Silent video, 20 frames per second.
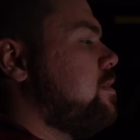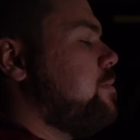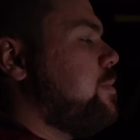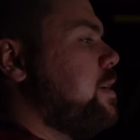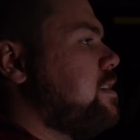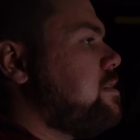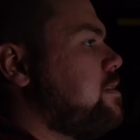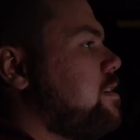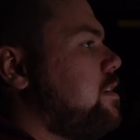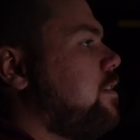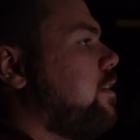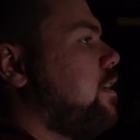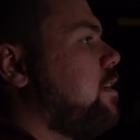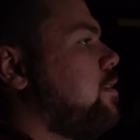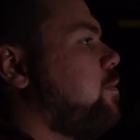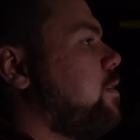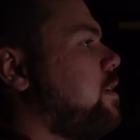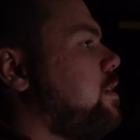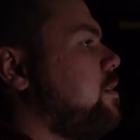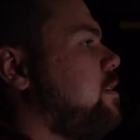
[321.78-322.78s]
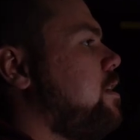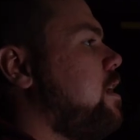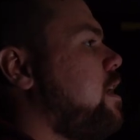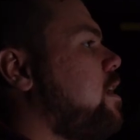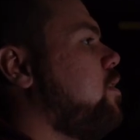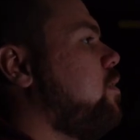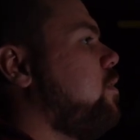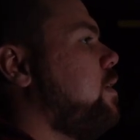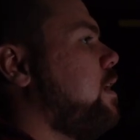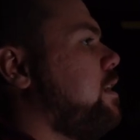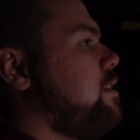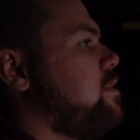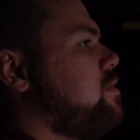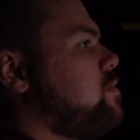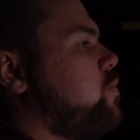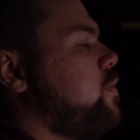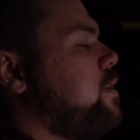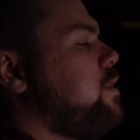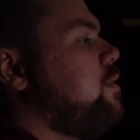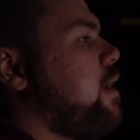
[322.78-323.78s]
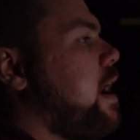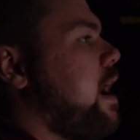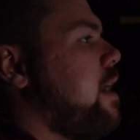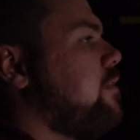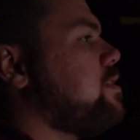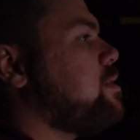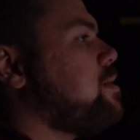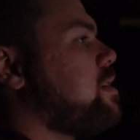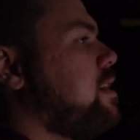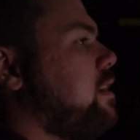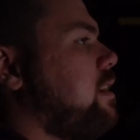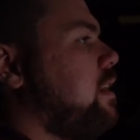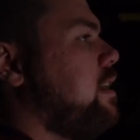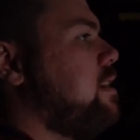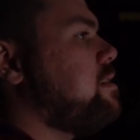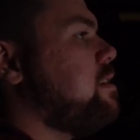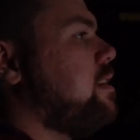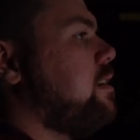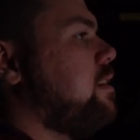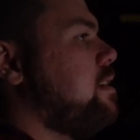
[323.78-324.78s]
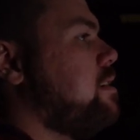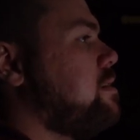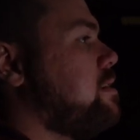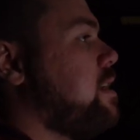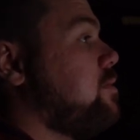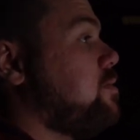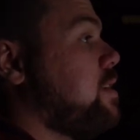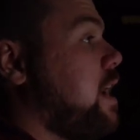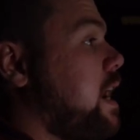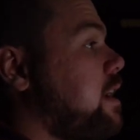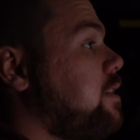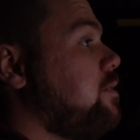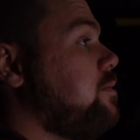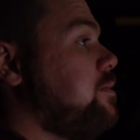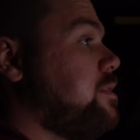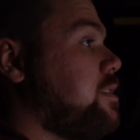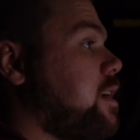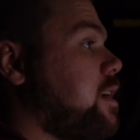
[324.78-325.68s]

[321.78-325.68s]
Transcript: the biggest thing you're gonna to want to to know is when you have a set of lights like this, now Diode